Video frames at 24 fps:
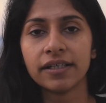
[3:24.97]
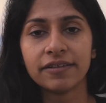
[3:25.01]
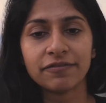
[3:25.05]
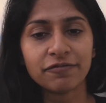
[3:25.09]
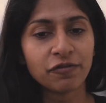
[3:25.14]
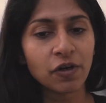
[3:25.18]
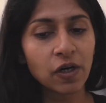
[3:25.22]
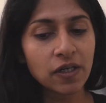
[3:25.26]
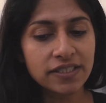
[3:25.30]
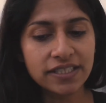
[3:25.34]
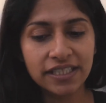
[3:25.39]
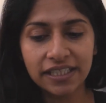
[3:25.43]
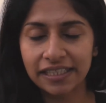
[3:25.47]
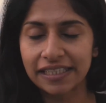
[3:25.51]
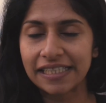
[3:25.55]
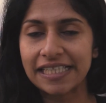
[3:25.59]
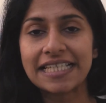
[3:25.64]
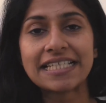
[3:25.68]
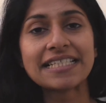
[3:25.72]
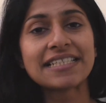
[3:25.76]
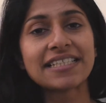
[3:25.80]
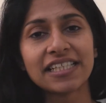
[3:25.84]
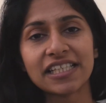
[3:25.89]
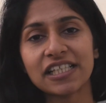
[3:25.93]

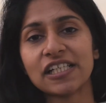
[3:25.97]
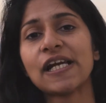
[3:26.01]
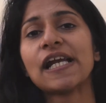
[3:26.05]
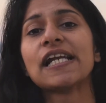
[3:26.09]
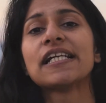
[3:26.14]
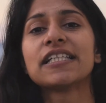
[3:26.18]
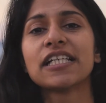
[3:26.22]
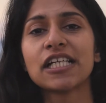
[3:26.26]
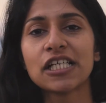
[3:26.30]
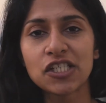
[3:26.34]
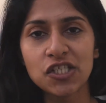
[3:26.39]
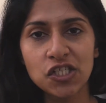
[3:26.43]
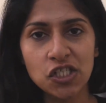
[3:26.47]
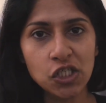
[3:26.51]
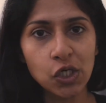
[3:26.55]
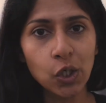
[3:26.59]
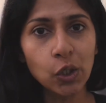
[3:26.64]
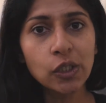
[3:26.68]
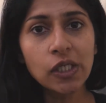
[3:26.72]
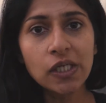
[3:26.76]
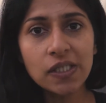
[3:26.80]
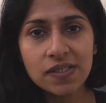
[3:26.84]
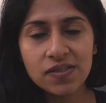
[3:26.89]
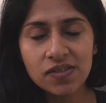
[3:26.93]
vertically integrated
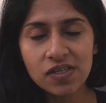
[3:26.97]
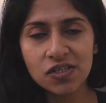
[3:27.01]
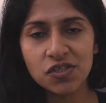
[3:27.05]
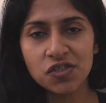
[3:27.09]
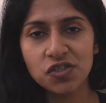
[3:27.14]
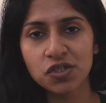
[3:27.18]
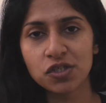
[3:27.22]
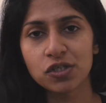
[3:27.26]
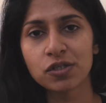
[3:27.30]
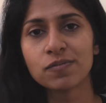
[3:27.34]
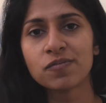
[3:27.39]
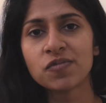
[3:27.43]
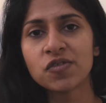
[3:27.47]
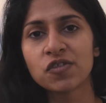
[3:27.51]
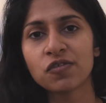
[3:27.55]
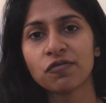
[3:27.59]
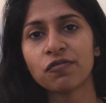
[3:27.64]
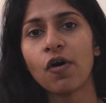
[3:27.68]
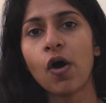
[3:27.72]
solar systems